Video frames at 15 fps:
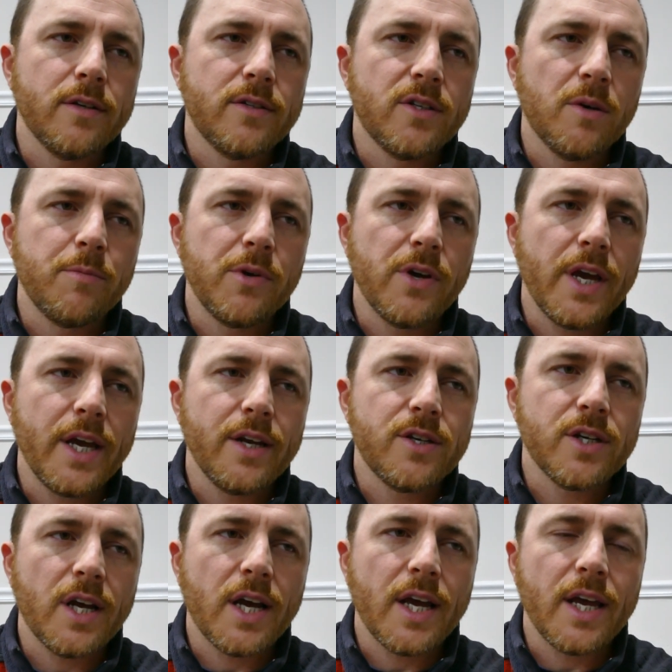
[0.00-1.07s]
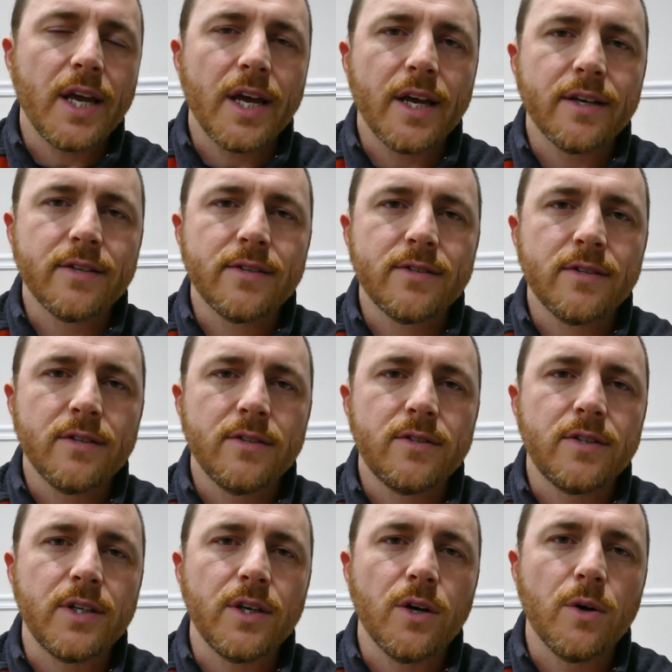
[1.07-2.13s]

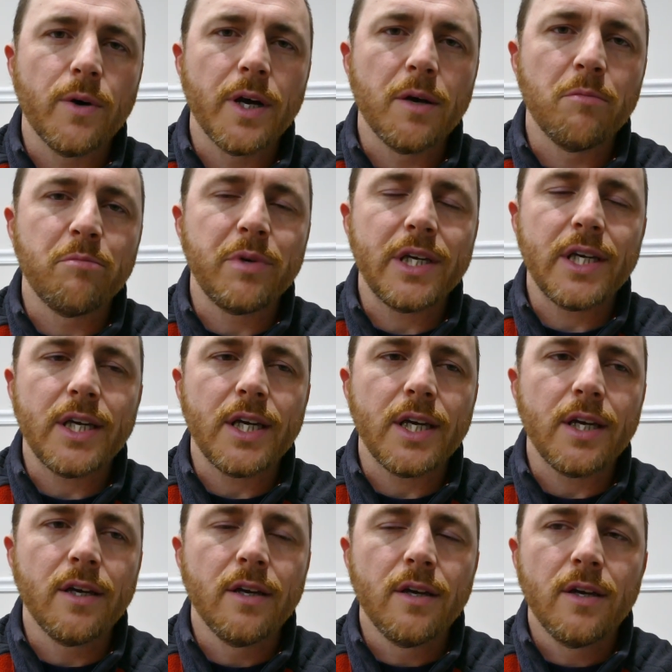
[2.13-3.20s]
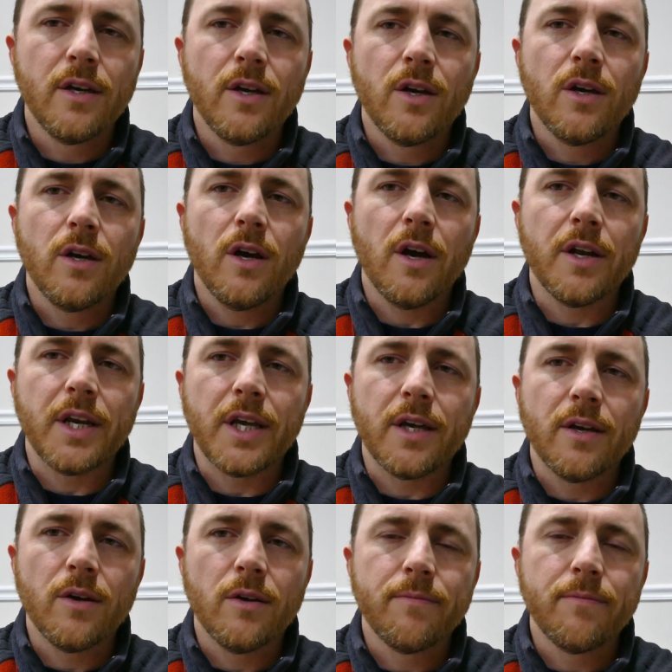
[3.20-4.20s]
Whiscombe honey,